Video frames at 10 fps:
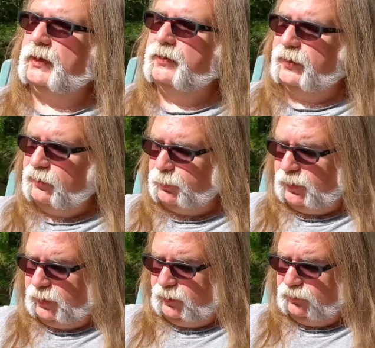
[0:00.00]
It stays
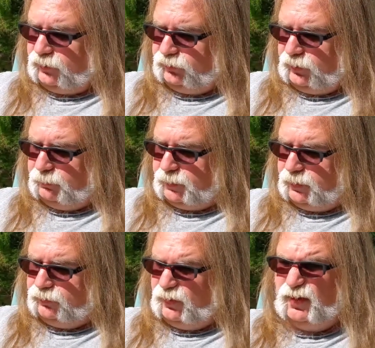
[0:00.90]
pretty consistent. It
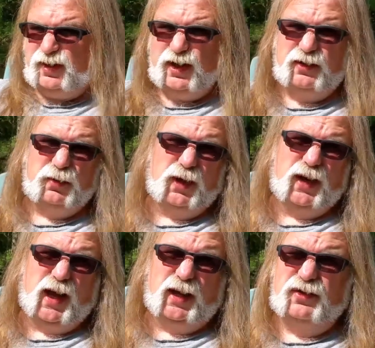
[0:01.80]
burns good. Nice
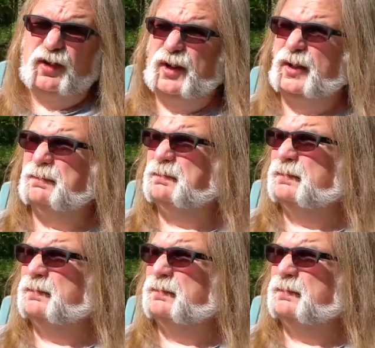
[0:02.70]
white ash on it.